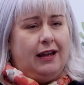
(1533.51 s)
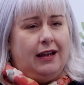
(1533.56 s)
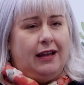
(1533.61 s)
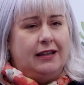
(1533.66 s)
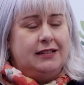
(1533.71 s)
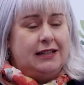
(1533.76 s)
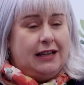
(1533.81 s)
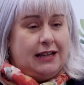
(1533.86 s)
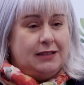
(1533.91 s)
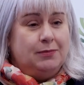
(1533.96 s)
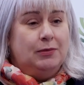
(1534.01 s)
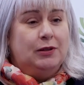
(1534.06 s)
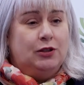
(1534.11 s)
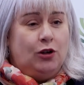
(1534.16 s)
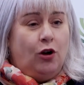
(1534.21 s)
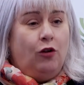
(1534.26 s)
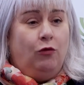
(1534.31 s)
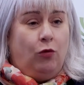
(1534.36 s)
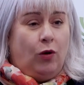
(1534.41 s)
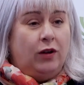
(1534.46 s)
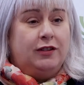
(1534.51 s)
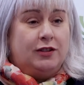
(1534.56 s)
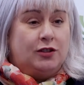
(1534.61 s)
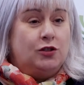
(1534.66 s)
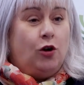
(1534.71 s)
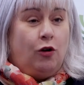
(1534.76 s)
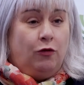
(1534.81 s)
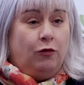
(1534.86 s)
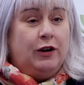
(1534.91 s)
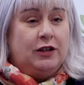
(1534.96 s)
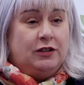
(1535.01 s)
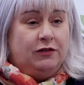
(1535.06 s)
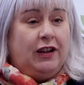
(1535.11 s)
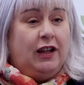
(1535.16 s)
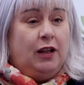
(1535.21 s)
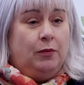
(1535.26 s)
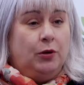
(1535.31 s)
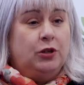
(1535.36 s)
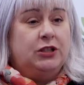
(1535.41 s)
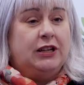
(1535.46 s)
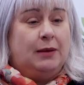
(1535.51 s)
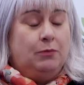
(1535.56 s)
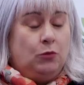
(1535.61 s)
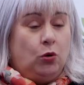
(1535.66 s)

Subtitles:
assessment of what the software developer type